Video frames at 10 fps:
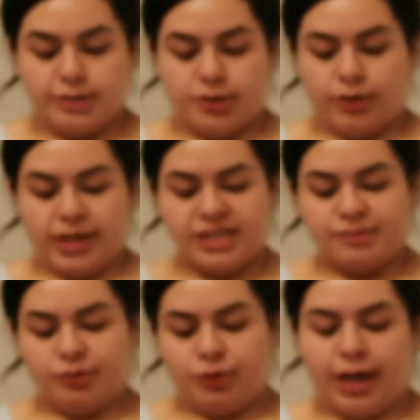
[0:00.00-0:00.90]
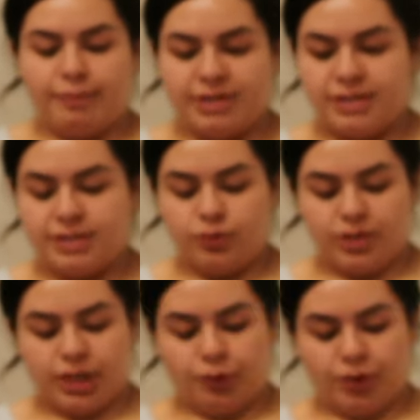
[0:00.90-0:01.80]
Don't ask me why, but this is the one
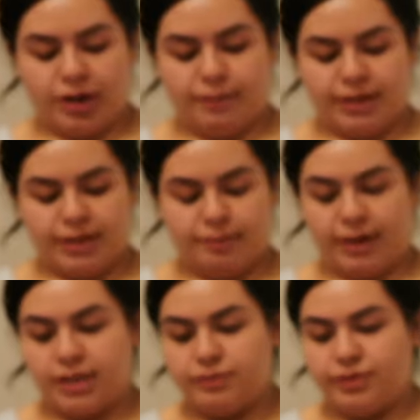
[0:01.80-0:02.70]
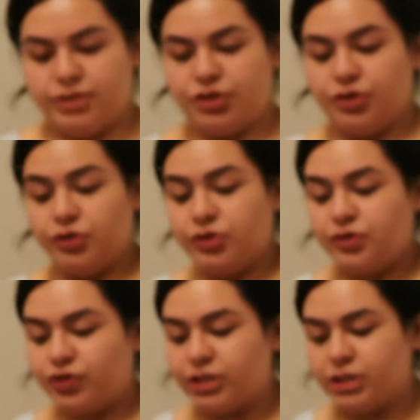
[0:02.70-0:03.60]
that they recommended my husband to use
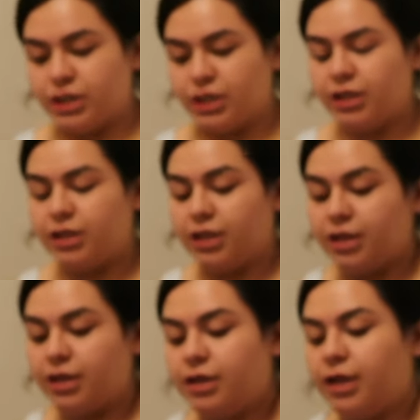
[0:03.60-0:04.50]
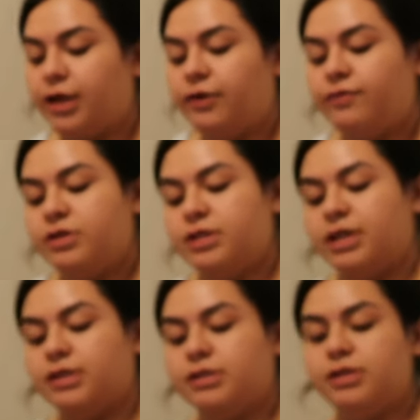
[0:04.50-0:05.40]
for his teeth, and then ever
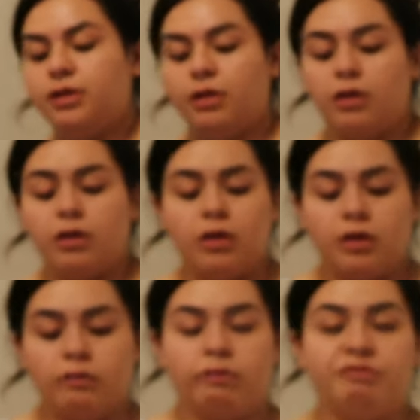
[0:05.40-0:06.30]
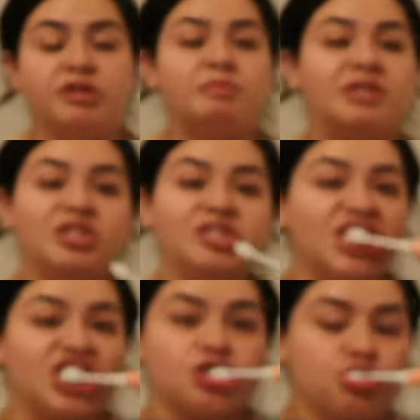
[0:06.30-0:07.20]
since we've just been
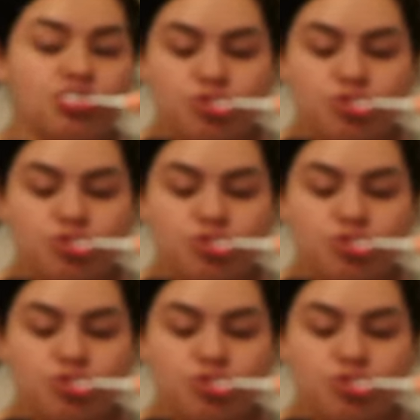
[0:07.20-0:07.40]
using it.